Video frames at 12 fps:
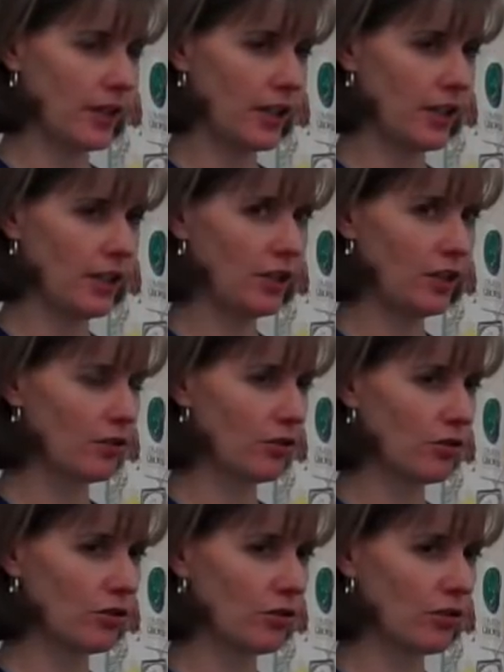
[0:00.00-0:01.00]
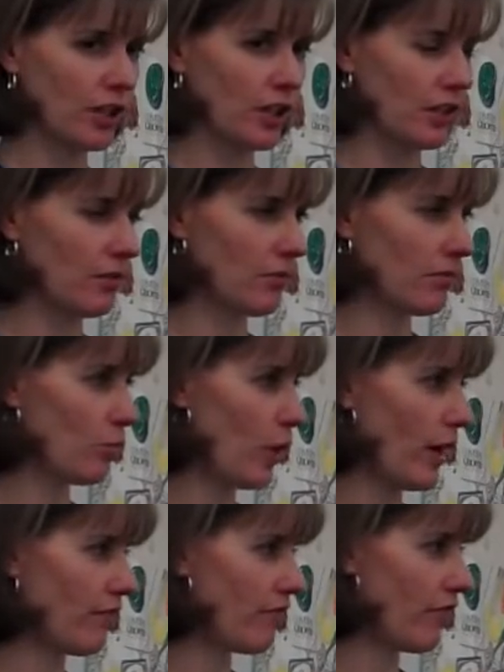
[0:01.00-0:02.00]
I need a cricket
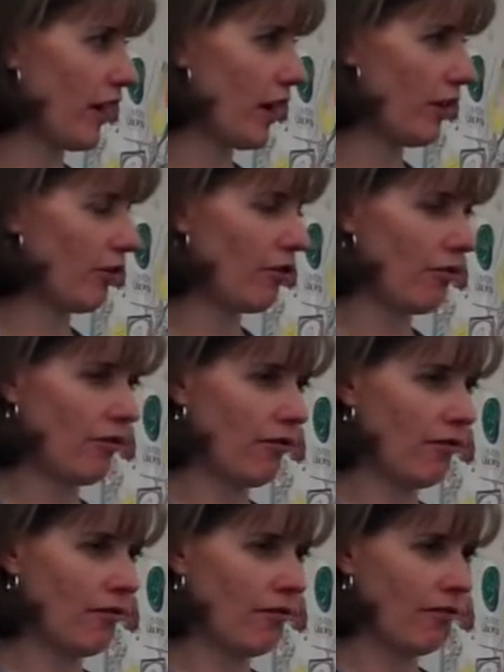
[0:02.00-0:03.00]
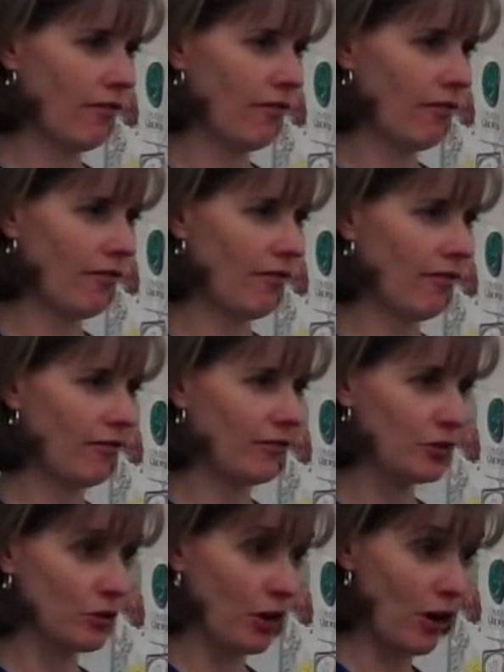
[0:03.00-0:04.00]
wave file.
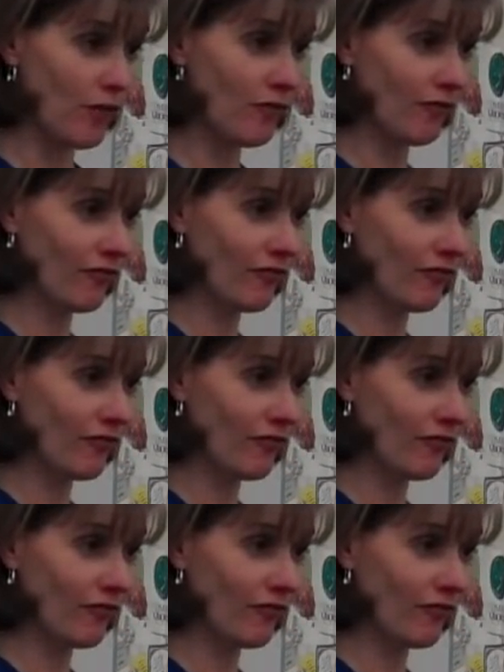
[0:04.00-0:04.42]
Do you know?